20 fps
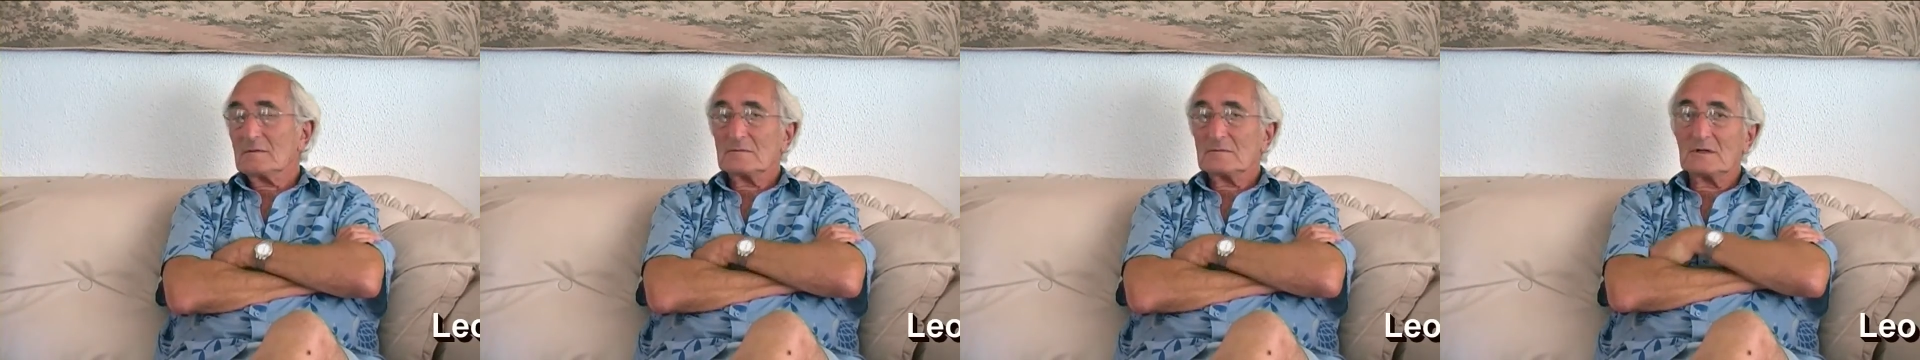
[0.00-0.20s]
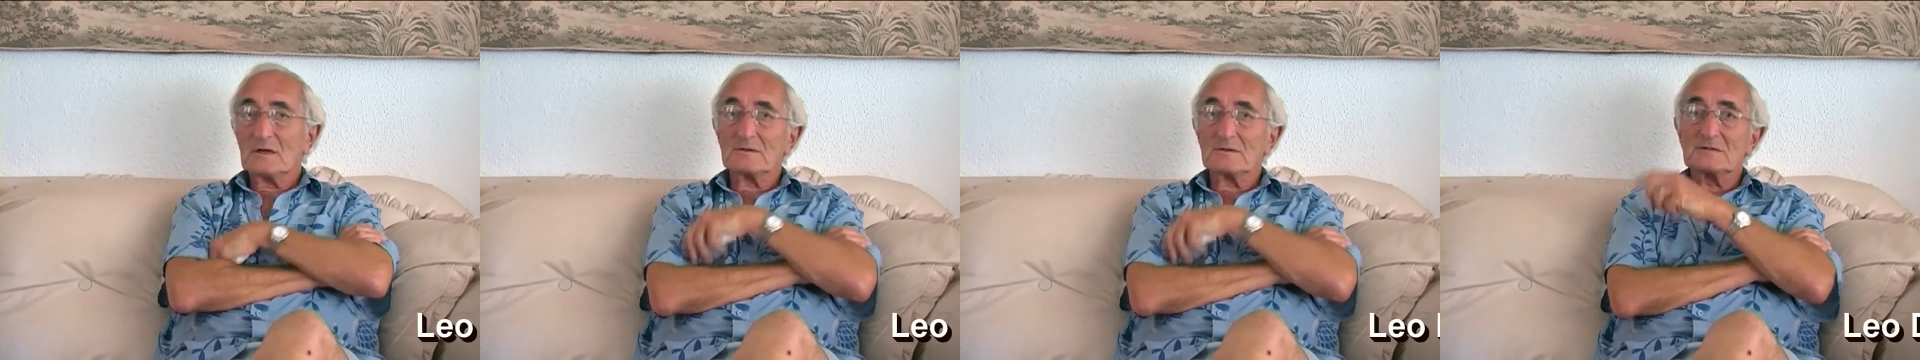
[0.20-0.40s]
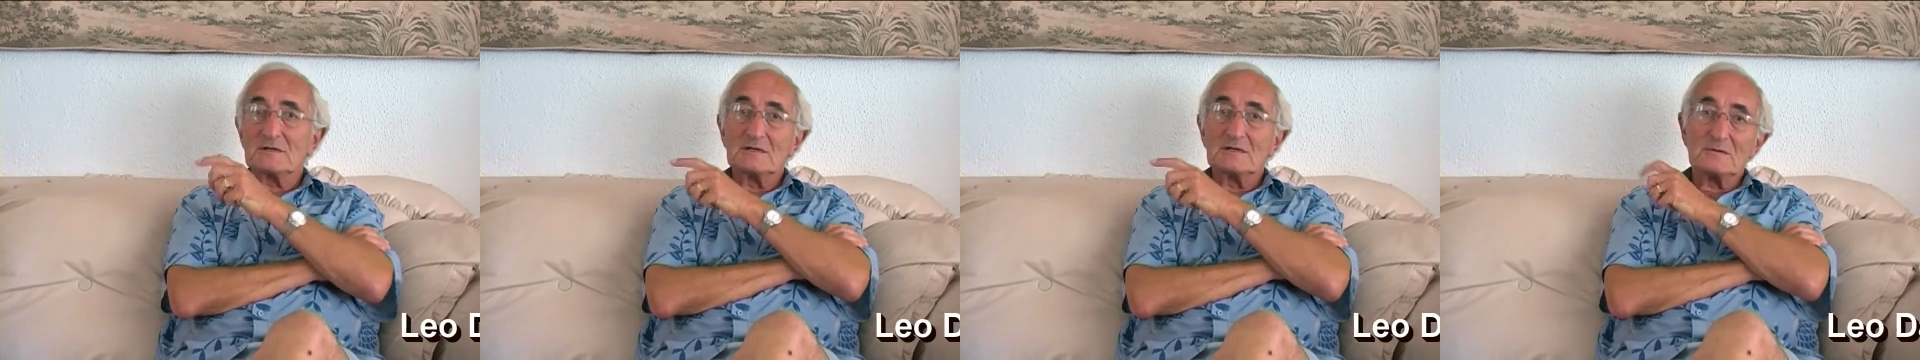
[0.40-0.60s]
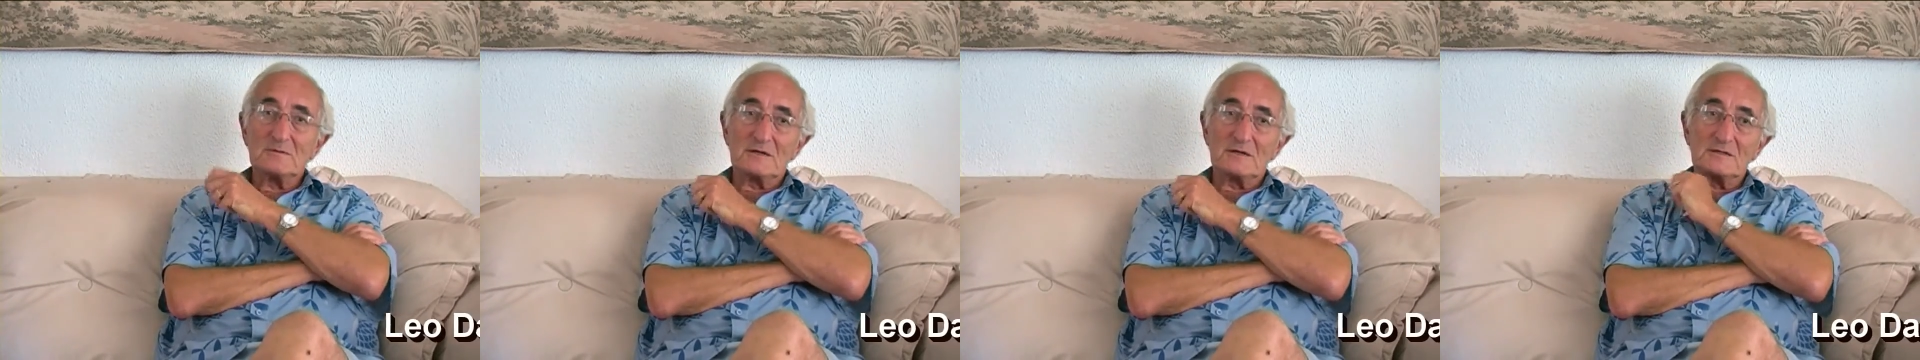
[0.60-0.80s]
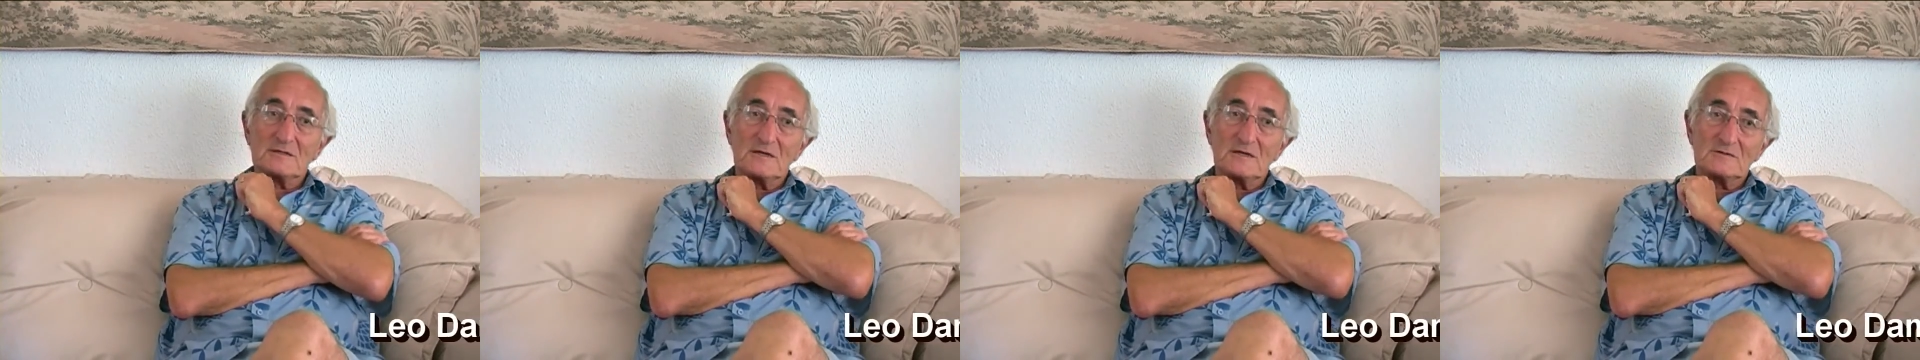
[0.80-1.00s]
Now I'll tell you
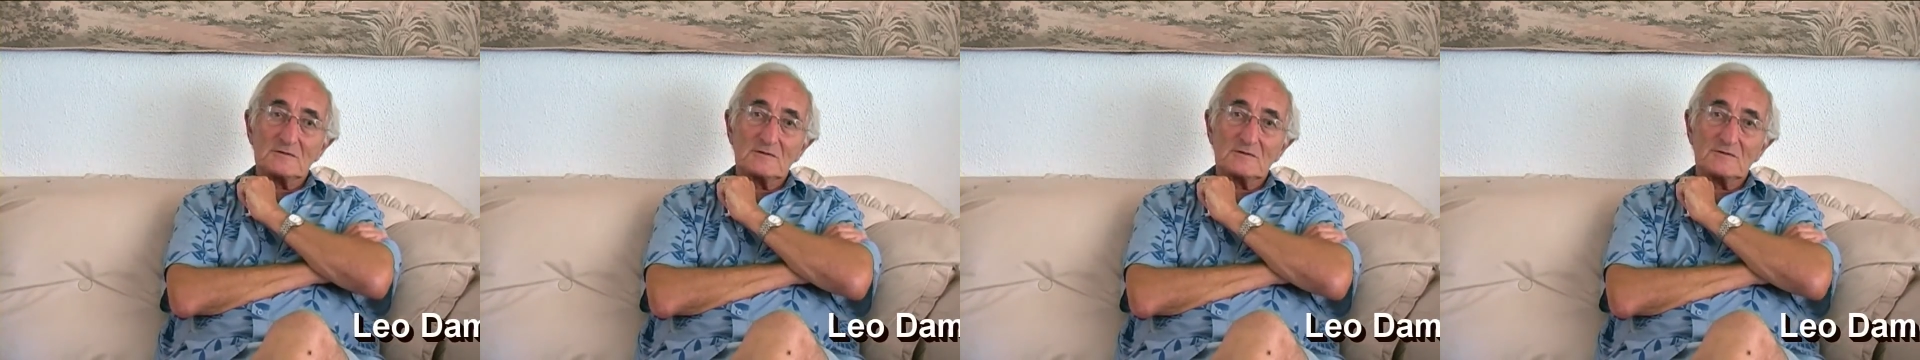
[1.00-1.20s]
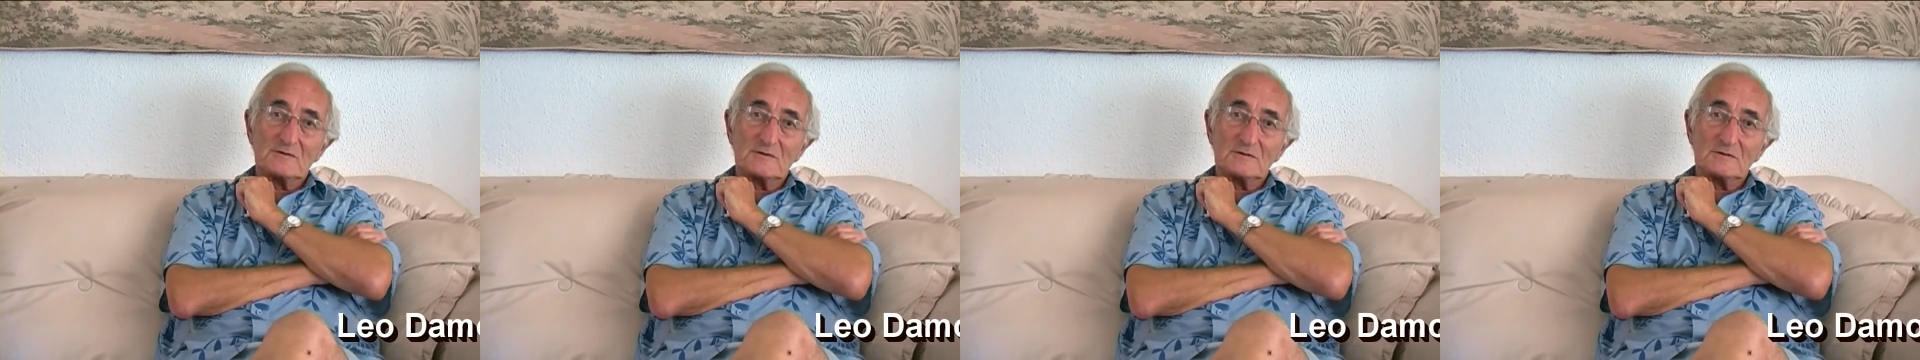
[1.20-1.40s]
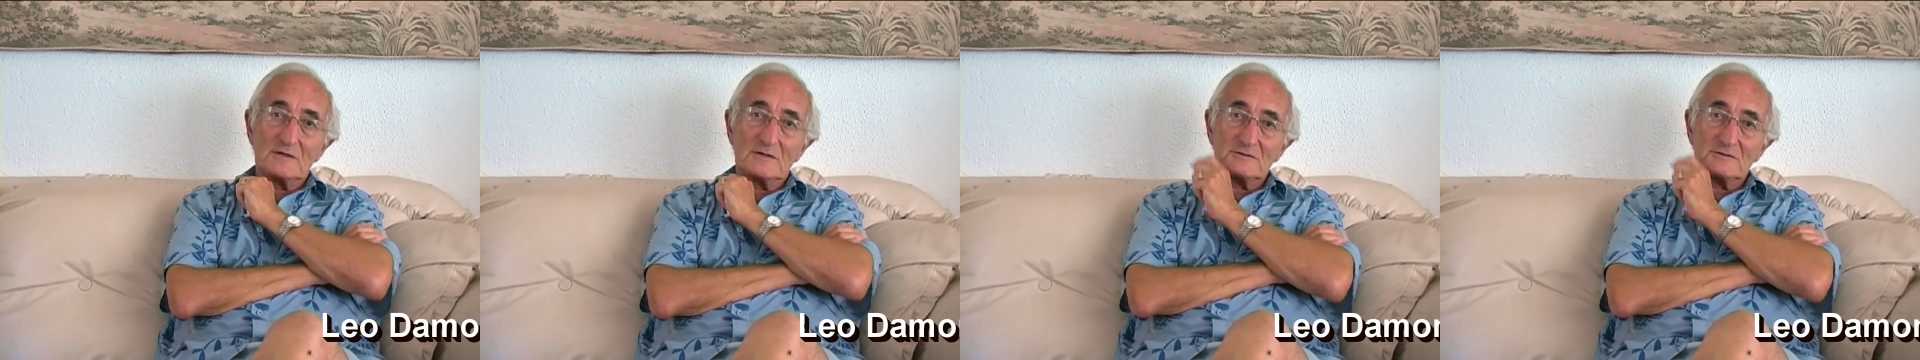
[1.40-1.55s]
about the cathode follower,